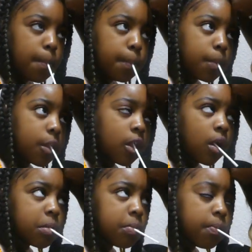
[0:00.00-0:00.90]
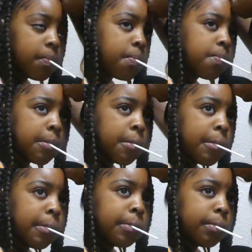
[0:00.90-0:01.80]
a matter of time.
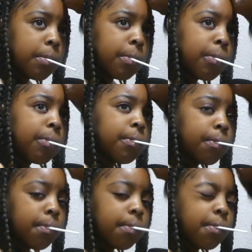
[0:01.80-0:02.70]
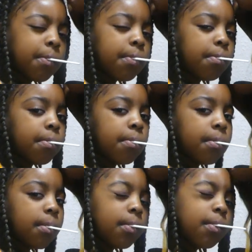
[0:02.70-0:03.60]
I'm going to show you guys how I
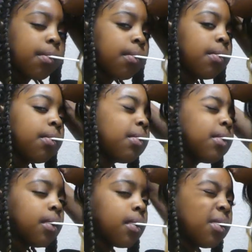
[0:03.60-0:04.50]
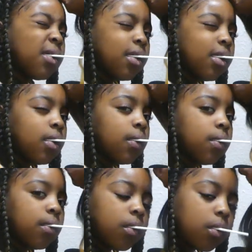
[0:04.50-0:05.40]
pick in a different
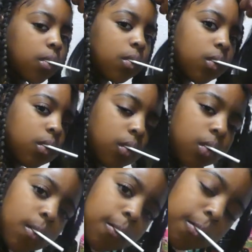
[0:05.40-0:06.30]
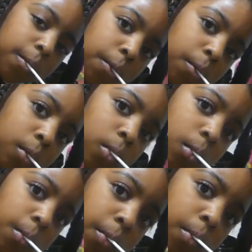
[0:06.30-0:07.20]
method. Thank you guys for watching my
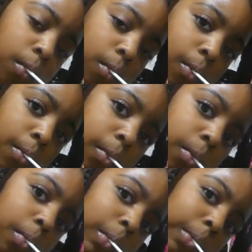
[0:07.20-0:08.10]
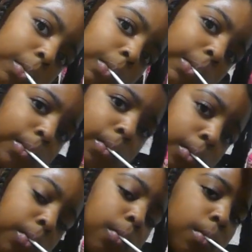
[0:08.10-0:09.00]
video. If you love
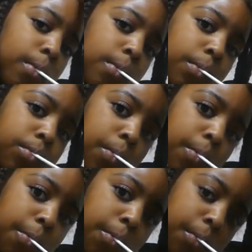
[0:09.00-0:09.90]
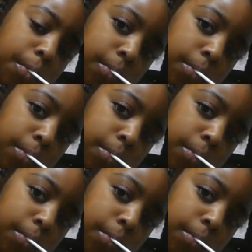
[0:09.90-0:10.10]
anything I'm doing here,